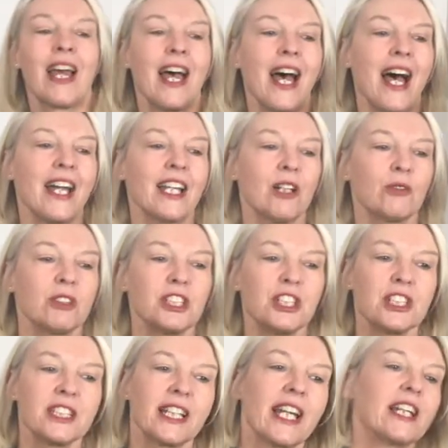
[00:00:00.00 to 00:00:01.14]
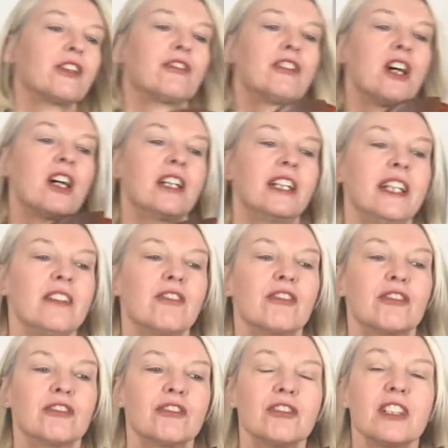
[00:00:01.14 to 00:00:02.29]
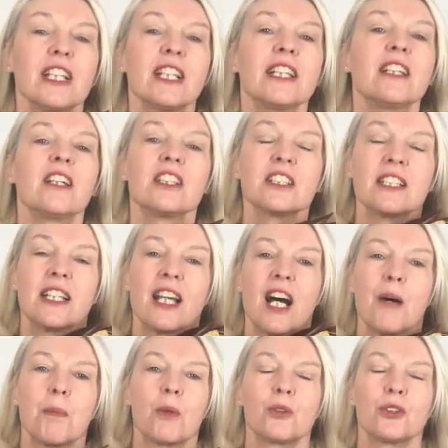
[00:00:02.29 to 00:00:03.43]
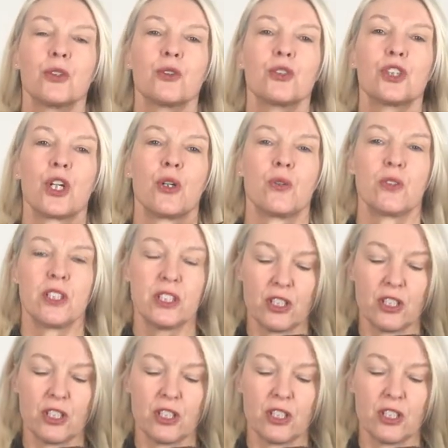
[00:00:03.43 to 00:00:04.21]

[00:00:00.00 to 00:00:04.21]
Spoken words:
and I want you to get your violin really nicely up on your shoulder.